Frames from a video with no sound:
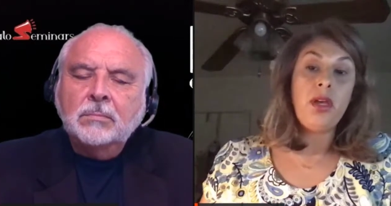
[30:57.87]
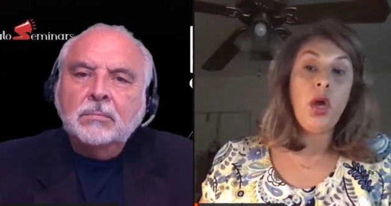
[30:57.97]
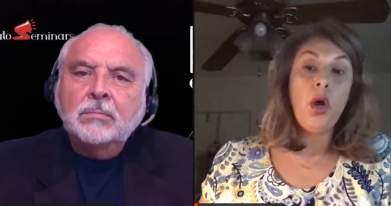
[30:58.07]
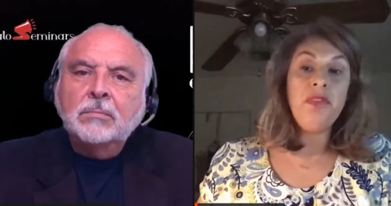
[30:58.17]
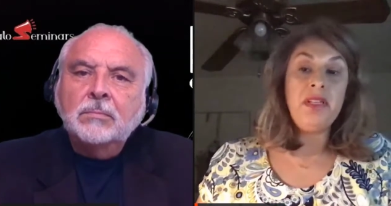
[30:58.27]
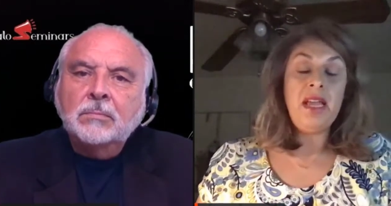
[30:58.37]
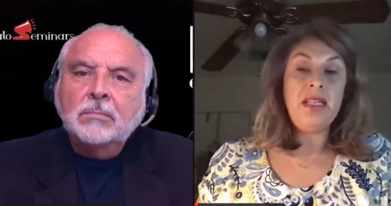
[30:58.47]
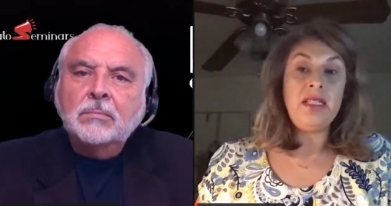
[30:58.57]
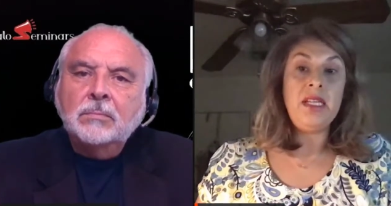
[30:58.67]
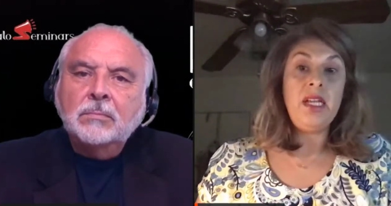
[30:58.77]

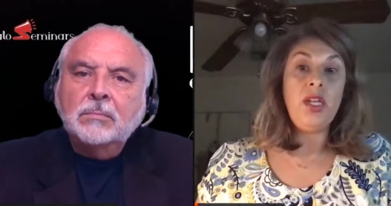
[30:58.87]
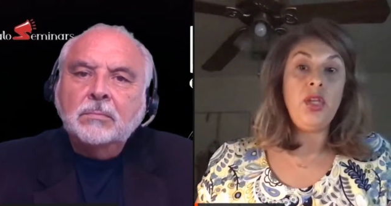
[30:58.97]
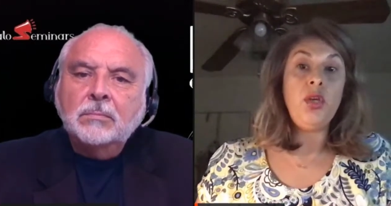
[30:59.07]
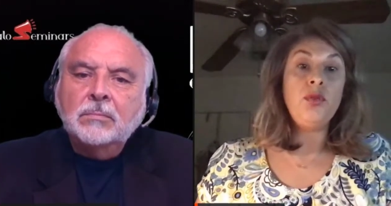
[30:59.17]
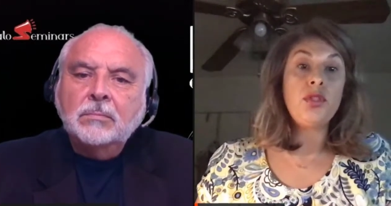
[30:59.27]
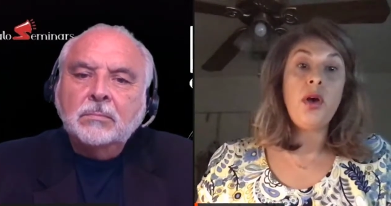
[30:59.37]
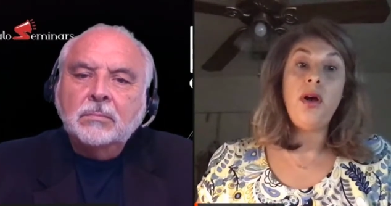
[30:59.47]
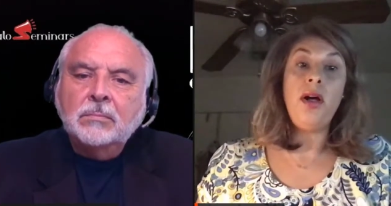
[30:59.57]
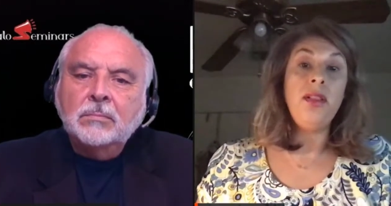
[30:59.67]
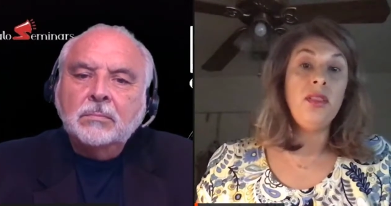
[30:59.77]
Speaker 1: COVID-19, you
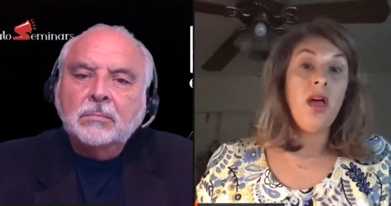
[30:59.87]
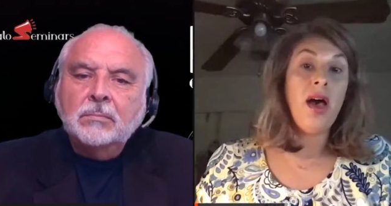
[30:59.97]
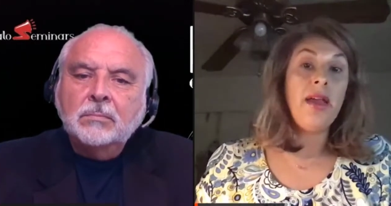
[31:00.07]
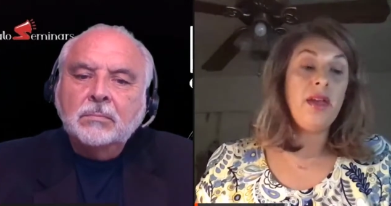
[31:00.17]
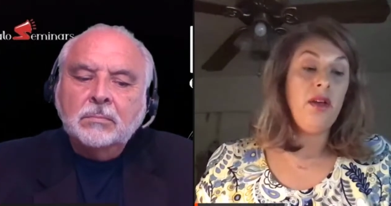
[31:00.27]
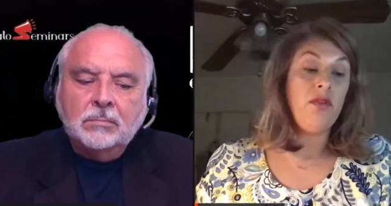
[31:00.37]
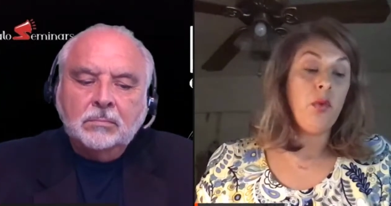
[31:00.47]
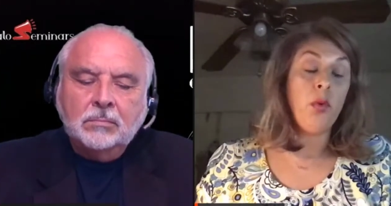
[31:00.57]
saw a lot of